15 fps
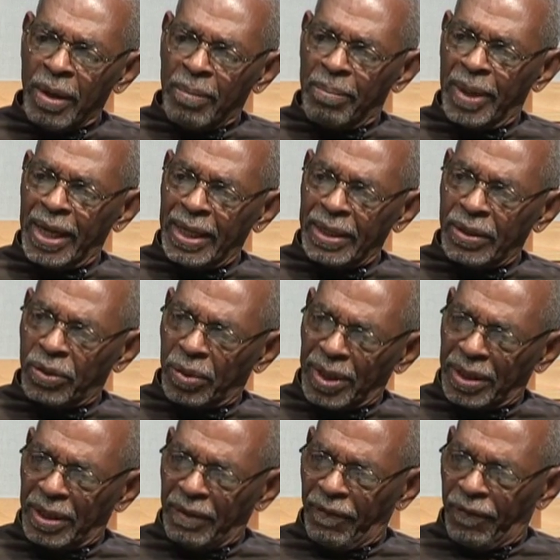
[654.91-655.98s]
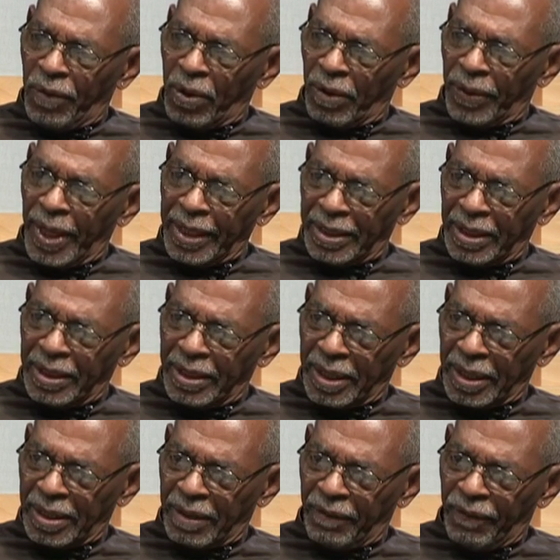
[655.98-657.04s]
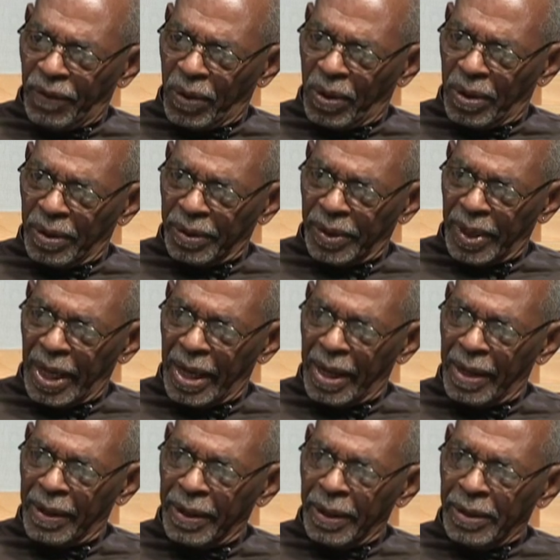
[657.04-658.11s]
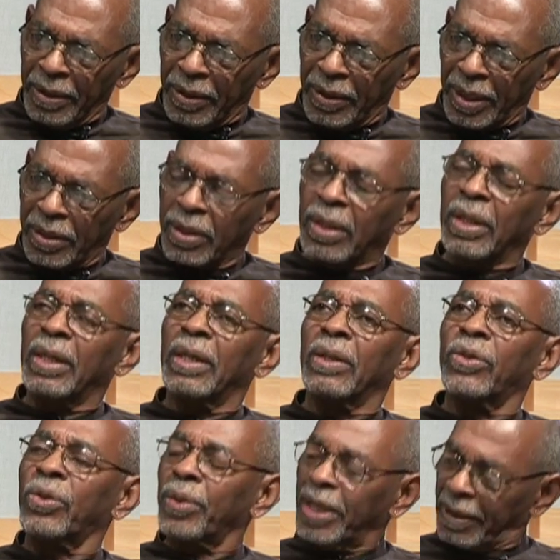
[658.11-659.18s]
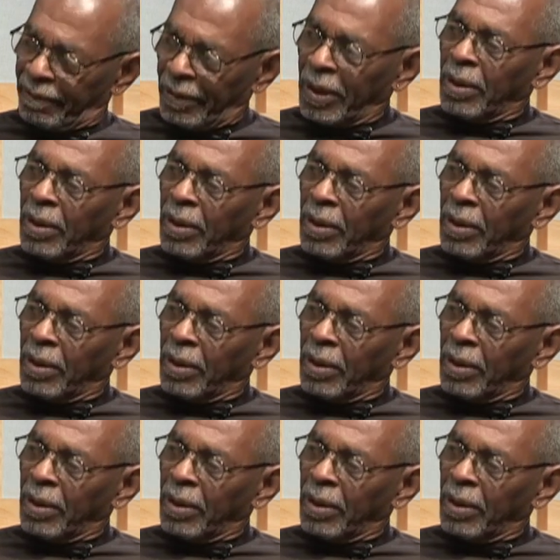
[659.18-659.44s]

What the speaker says: May 24th, 1964, 63,